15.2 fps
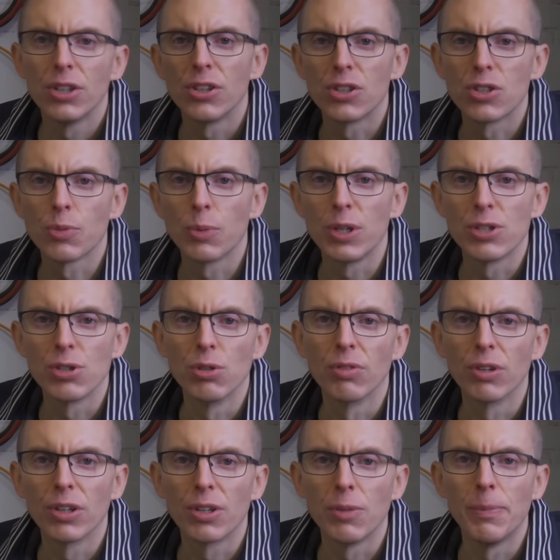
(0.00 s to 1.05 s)
The switch
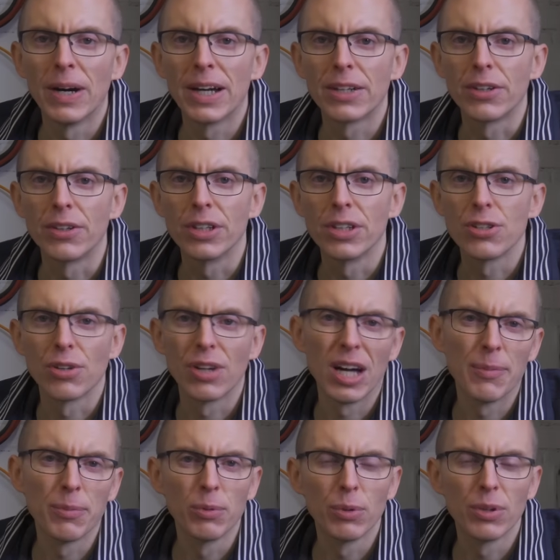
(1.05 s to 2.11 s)
over to battery should
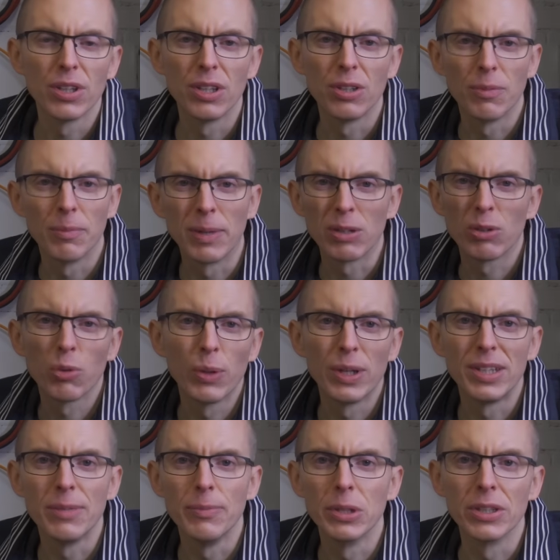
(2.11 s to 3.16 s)
happen within about
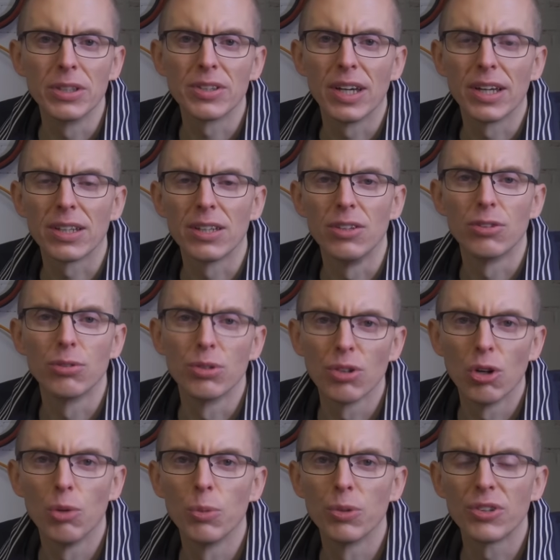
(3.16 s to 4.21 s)
twenty milliseconds, so it's
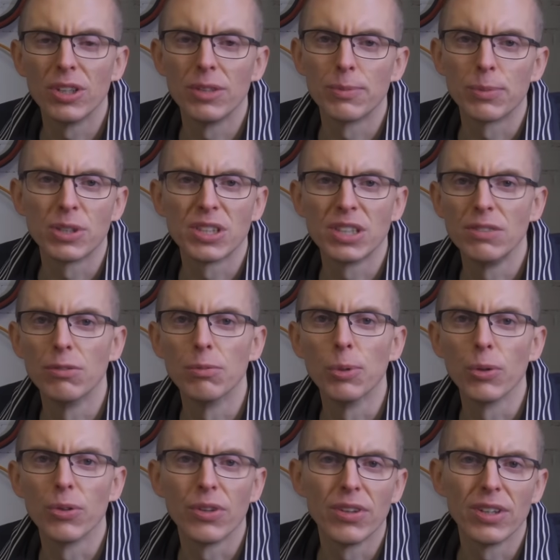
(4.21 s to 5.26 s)
almost
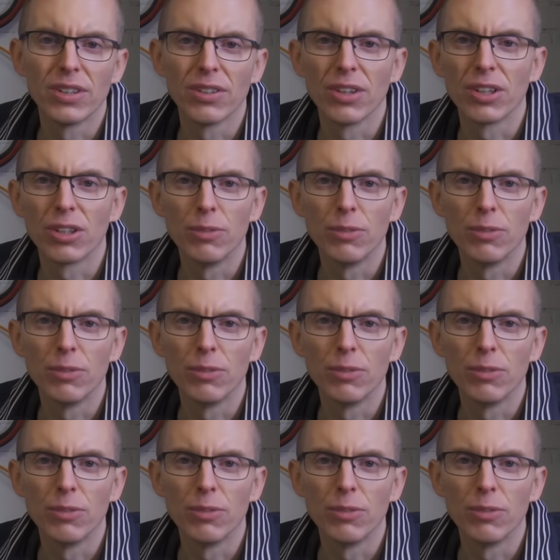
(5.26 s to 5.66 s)
imperceivable to things like